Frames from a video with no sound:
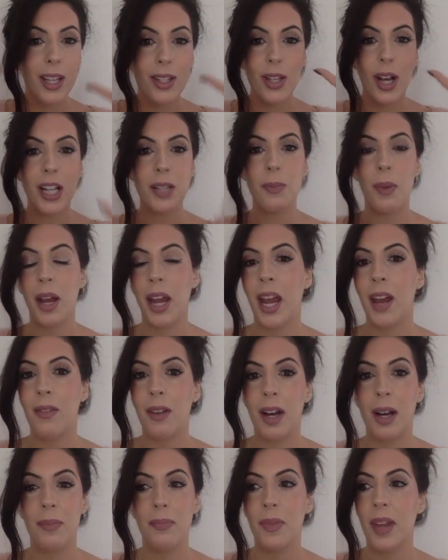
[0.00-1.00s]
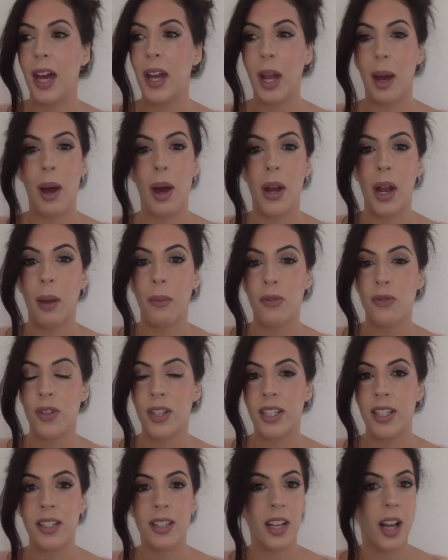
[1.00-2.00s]
tied my hair up, and I was
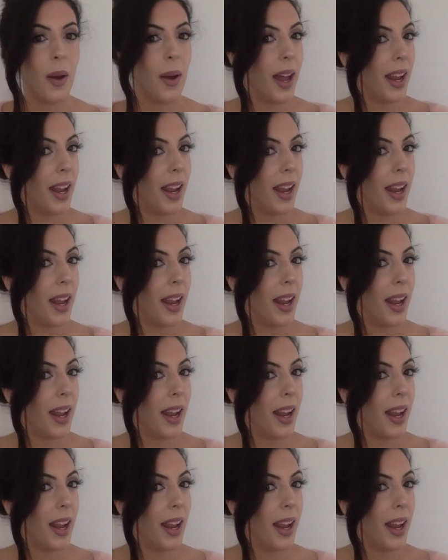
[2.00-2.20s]
ready to go.